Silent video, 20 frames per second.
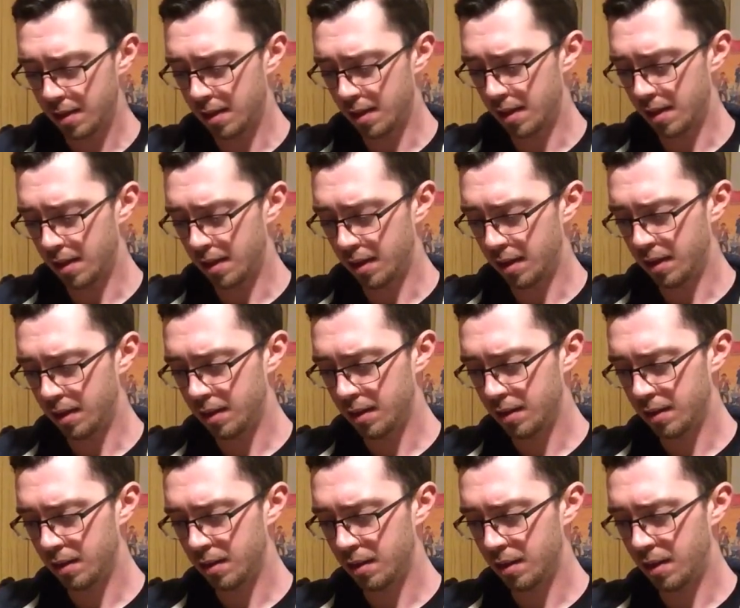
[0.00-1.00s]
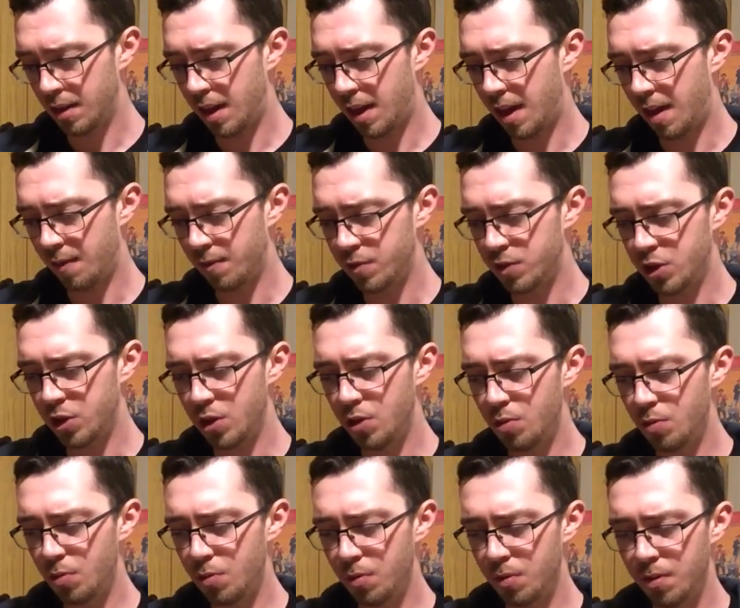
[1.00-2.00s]
Uh, they have
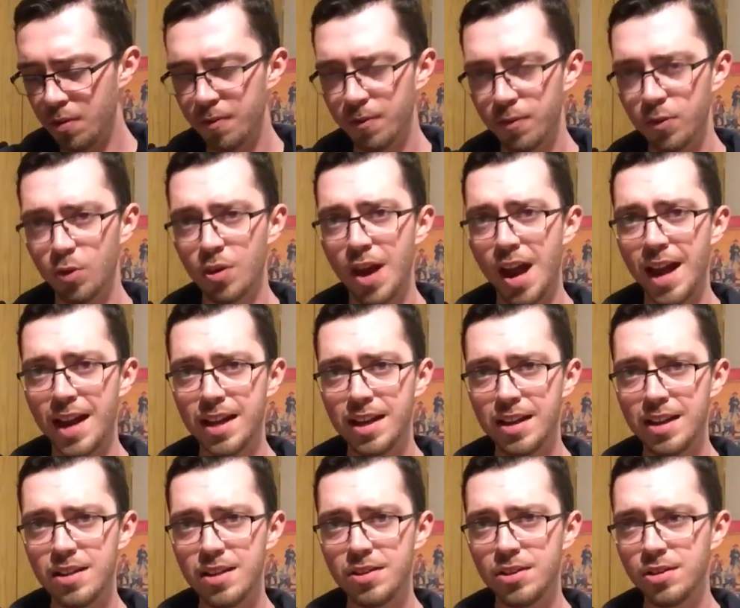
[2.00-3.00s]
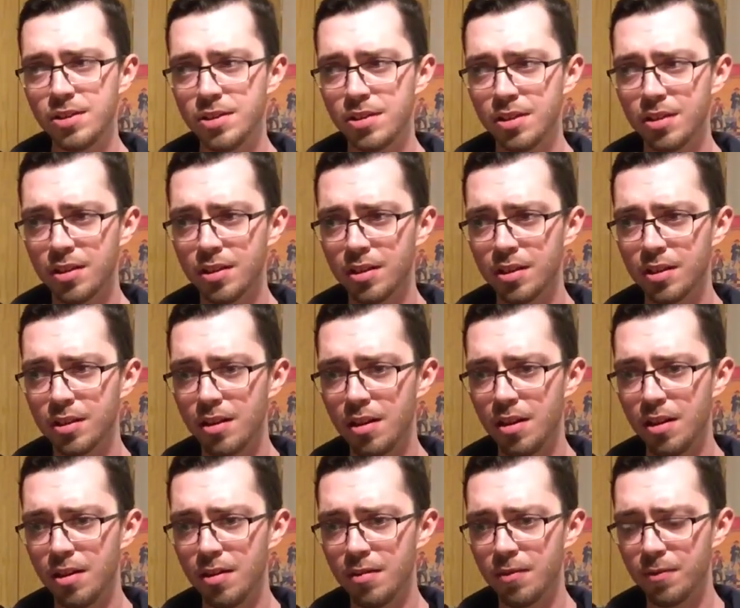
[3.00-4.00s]
two varieties
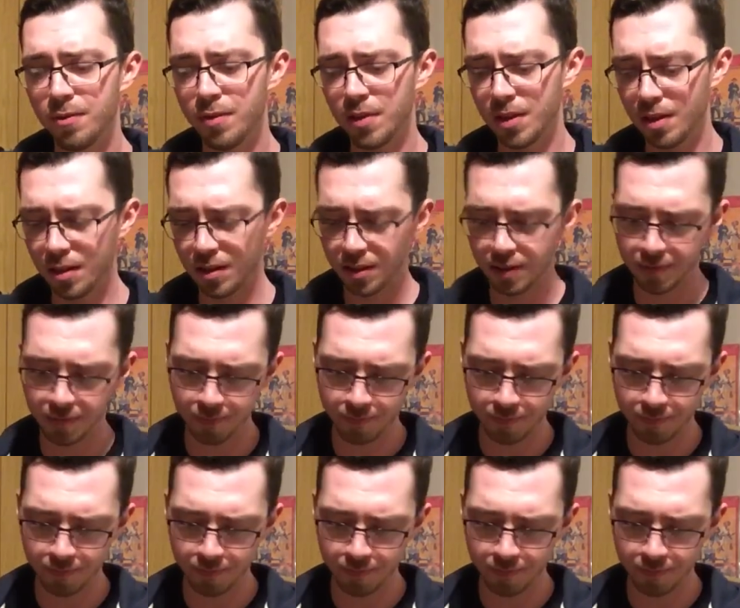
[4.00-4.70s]
of uh,